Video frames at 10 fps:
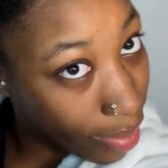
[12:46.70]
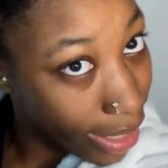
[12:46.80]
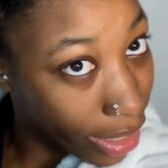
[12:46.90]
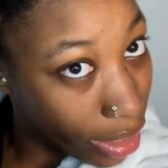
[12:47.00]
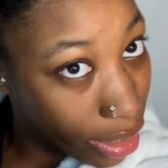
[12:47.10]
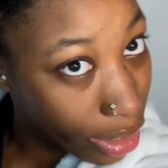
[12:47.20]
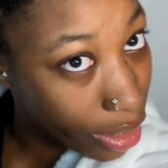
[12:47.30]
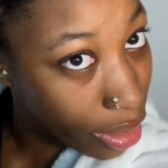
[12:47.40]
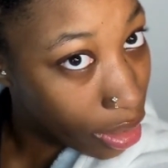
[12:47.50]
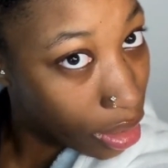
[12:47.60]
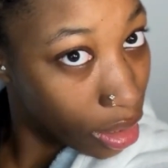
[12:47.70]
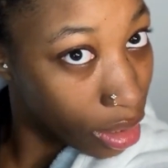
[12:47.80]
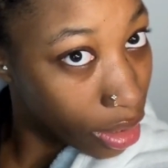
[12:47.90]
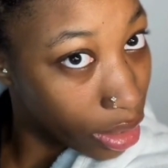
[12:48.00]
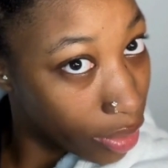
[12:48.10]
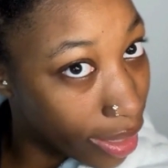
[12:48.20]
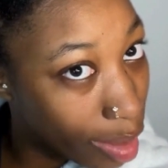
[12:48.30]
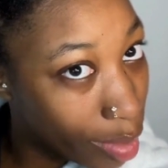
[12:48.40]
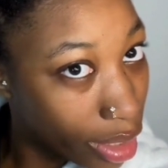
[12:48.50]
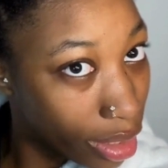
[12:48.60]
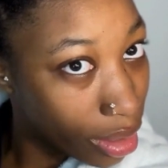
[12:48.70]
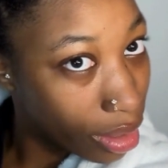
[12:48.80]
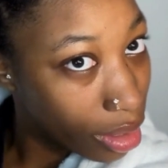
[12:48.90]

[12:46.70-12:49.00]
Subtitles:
right here, you know what I mean?